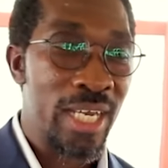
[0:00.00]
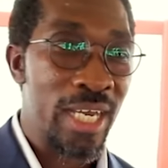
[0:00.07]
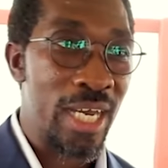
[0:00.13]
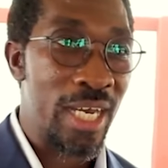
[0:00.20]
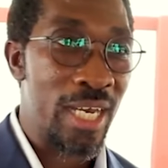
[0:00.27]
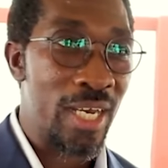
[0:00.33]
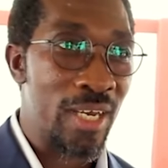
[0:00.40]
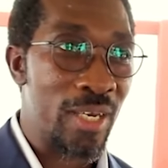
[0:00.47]

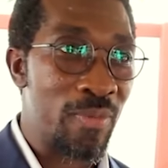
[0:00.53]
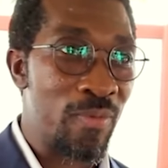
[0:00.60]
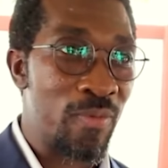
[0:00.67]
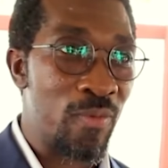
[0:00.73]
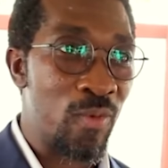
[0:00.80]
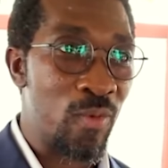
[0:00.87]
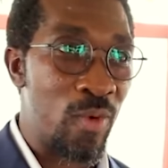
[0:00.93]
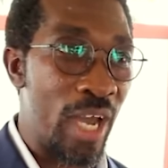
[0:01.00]

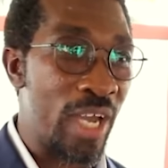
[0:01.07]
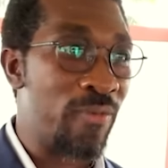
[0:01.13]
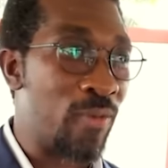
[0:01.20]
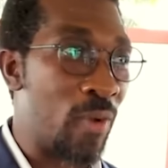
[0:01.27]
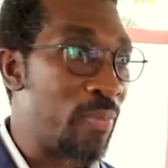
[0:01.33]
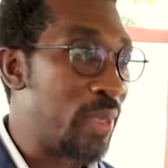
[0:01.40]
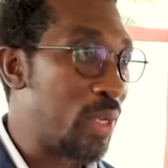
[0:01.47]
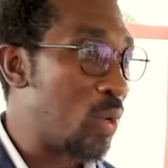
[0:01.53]
right
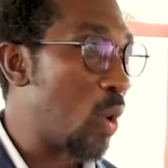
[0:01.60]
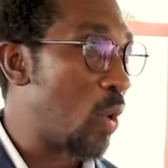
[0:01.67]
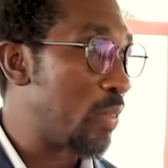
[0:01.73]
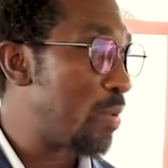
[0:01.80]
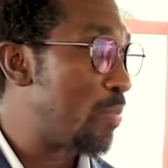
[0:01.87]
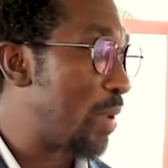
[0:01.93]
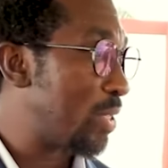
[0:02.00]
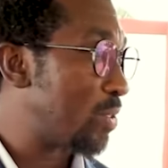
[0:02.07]
from the
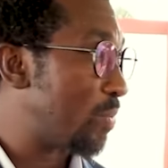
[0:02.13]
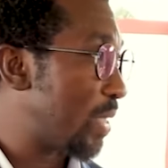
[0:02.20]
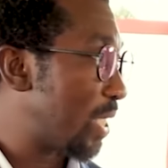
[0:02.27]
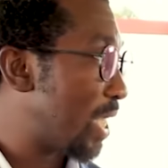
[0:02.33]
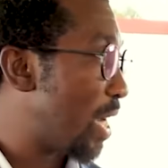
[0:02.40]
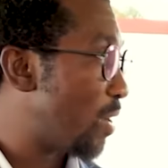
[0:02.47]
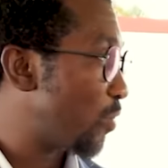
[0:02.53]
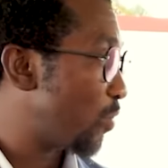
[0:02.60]
northern part of the
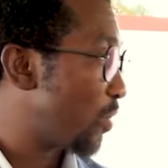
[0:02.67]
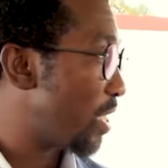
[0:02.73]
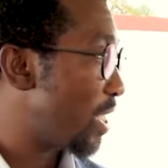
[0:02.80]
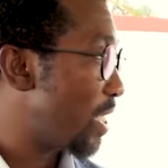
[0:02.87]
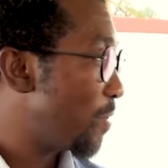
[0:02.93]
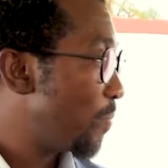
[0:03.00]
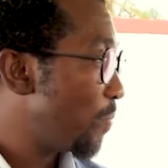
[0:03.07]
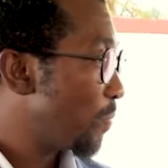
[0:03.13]

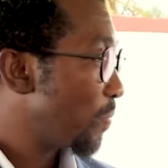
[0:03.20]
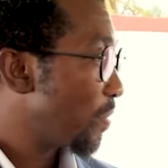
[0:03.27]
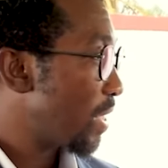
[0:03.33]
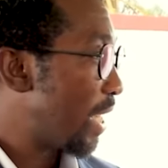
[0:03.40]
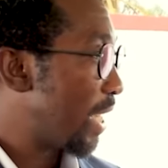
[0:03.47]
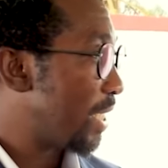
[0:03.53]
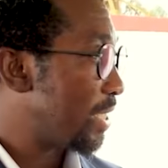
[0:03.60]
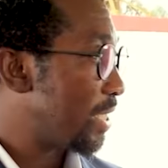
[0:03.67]
country
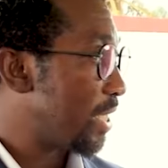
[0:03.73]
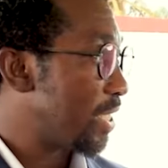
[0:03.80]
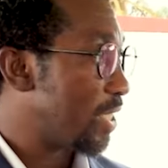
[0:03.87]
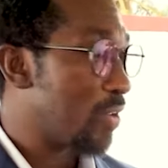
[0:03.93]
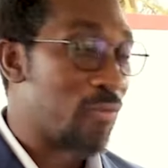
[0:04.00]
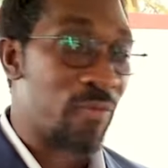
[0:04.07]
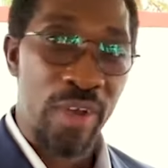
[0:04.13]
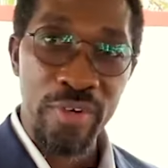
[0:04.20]
and
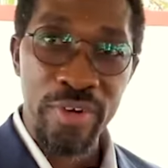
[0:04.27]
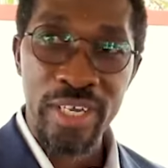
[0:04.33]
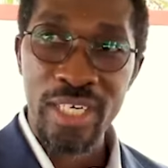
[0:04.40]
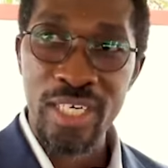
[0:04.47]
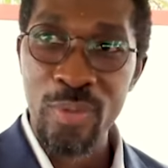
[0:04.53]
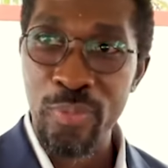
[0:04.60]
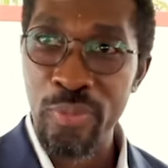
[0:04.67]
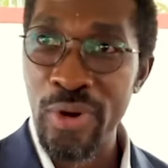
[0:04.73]
very
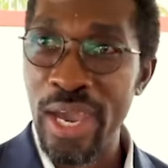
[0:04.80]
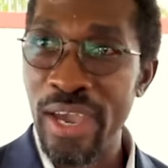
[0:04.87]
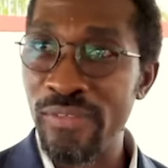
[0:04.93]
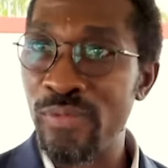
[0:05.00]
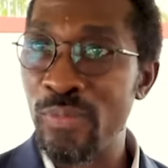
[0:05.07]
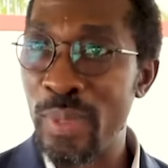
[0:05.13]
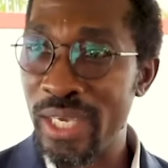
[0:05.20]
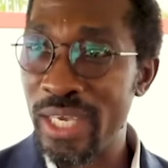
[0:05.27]

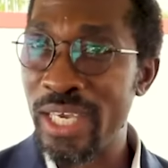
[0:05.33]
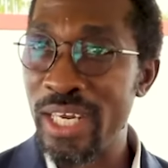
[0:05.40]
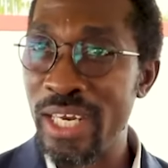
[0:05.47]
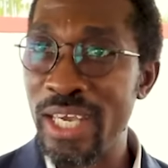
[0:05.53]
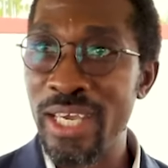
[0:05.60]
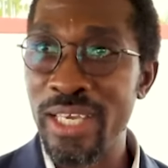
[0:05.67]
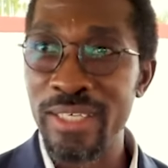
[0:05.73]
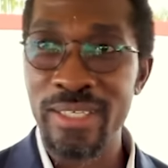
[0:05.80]
deprived
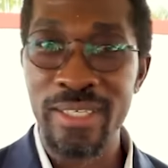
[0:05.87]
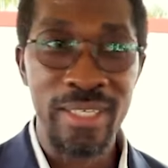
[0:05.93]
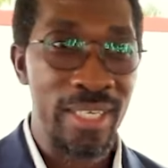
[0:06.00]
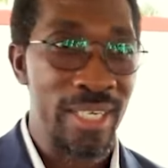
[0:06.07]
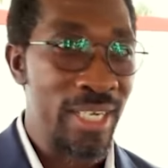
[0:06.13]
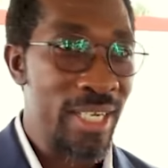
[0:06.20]
beginnings.